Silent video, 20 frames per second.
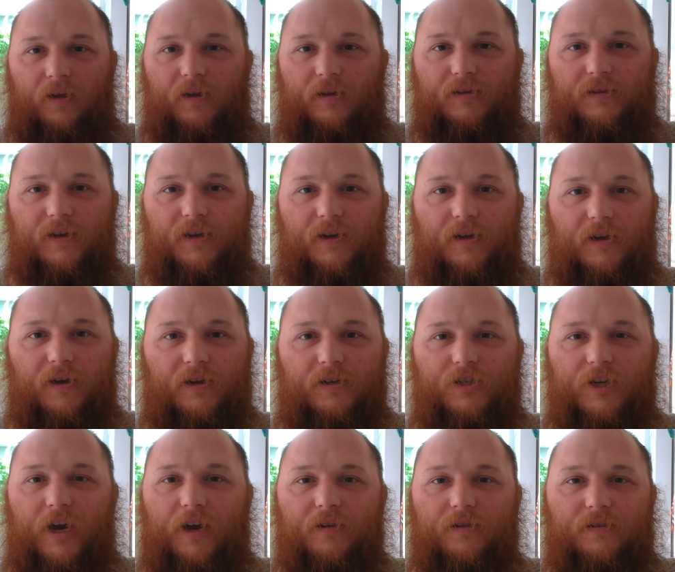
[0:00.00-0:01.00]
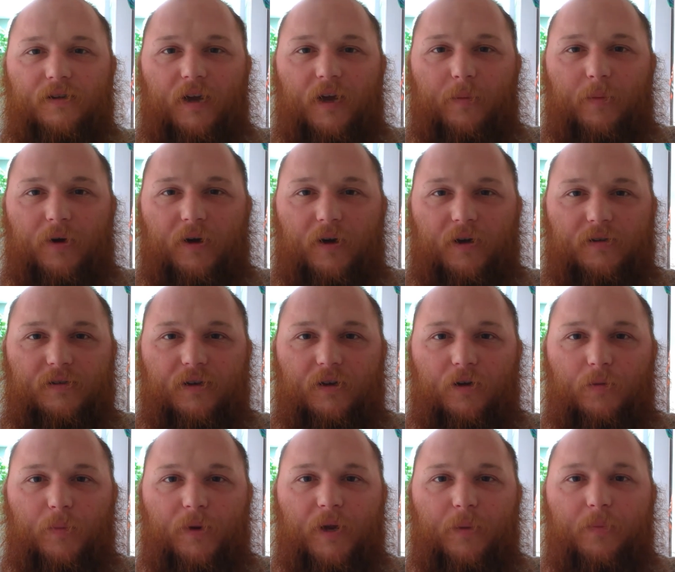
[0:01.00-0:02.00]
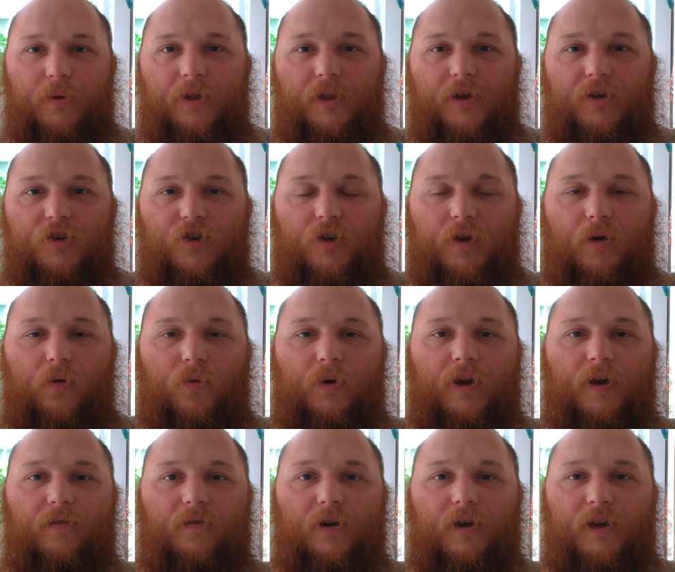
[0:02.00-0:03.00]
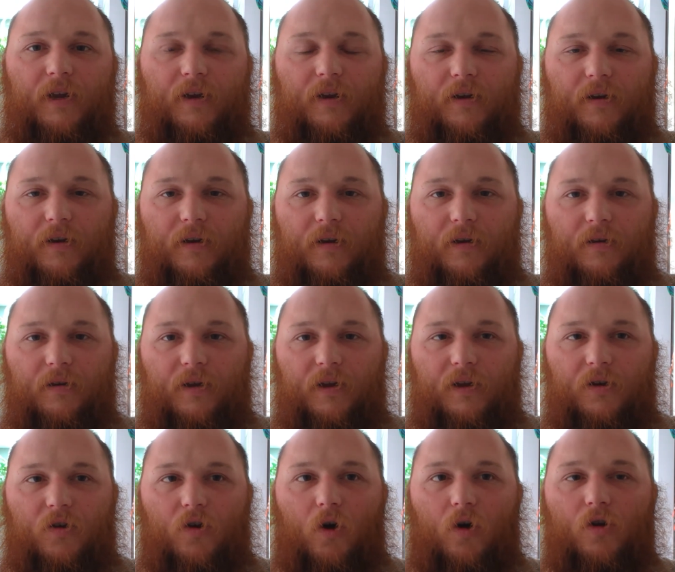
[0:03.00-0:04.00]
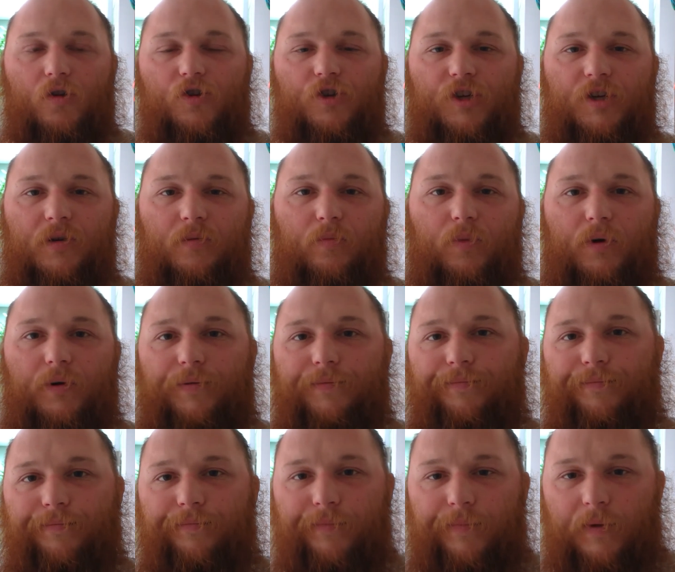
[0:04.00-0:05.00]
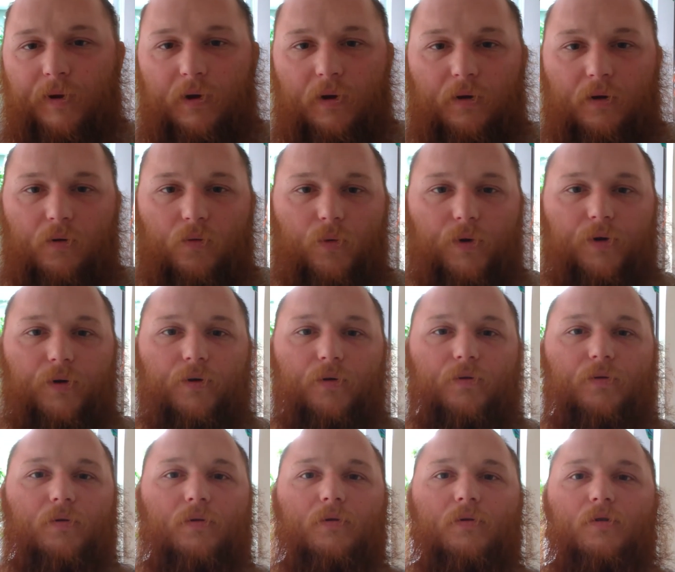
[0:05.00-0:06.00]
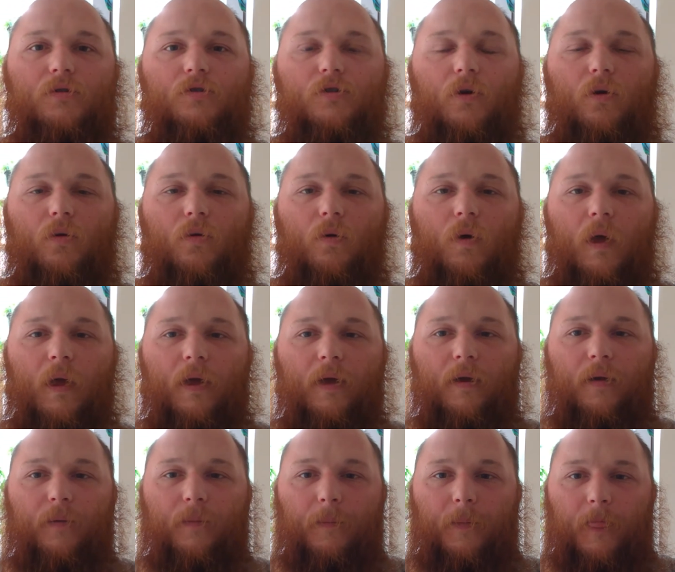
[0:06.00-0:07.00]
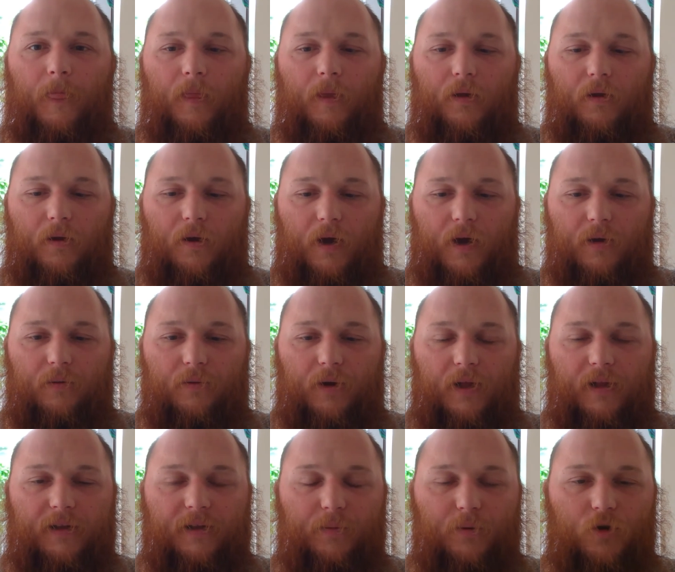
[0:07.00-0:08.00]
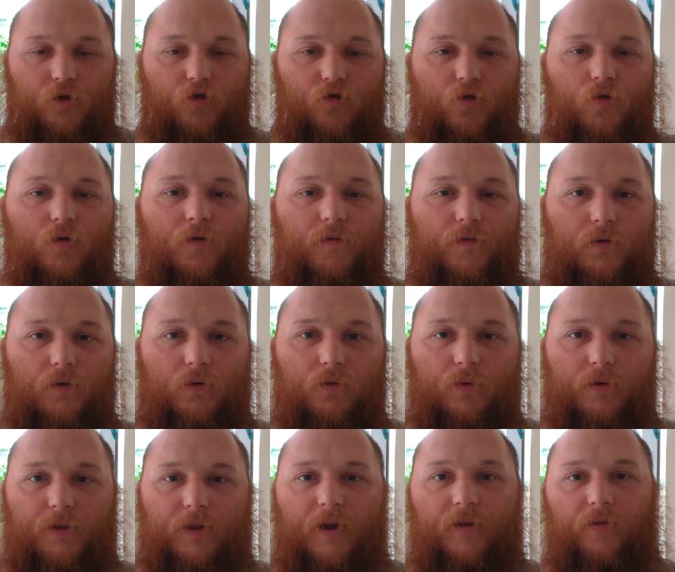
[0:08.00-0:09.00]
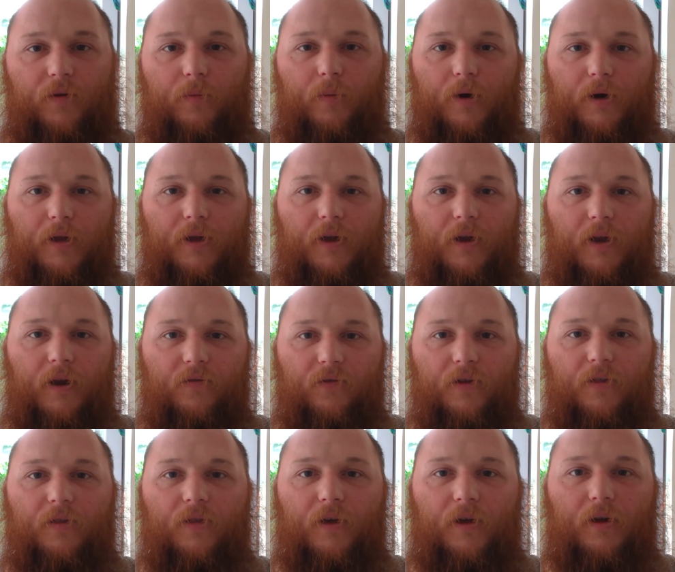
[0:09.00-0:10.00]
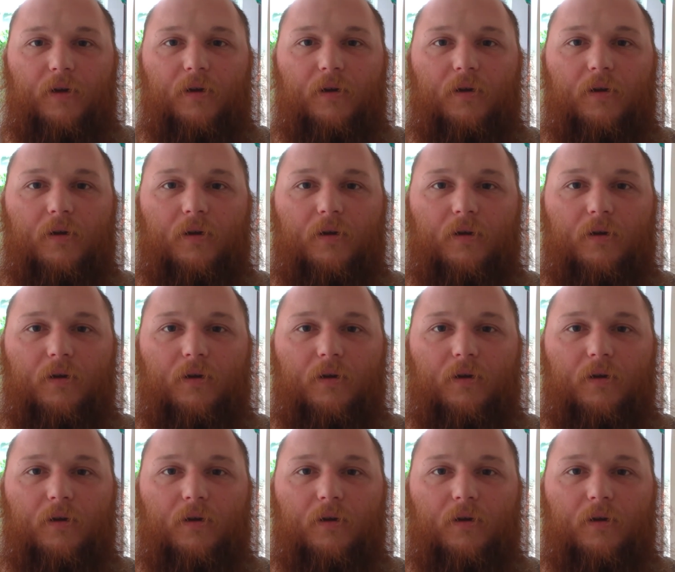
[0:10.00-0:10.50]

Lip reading: it's like a child's game, a subtle manipulation that we never needed to indulge in, but we do. So I like to be truthful with everybody and everything,